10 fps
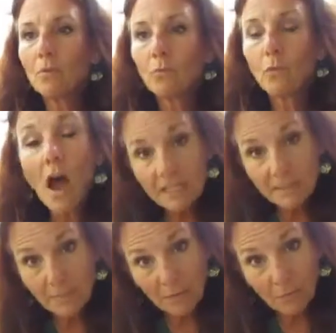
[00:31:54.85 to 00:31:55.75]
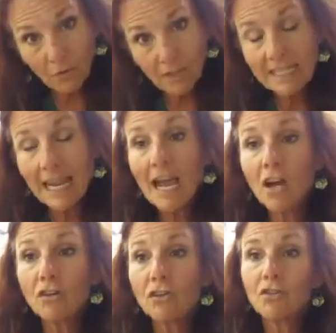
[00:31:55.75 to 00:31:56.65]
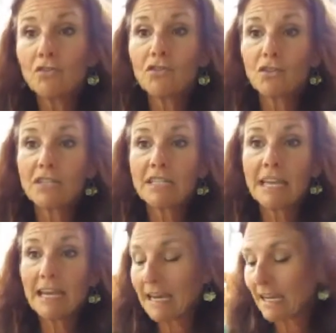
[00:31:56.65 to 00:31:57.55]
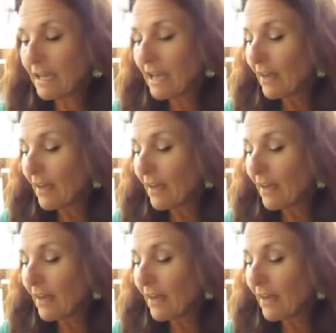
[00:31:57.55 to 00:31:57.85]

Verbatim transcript: rocks being broken down, you start seeing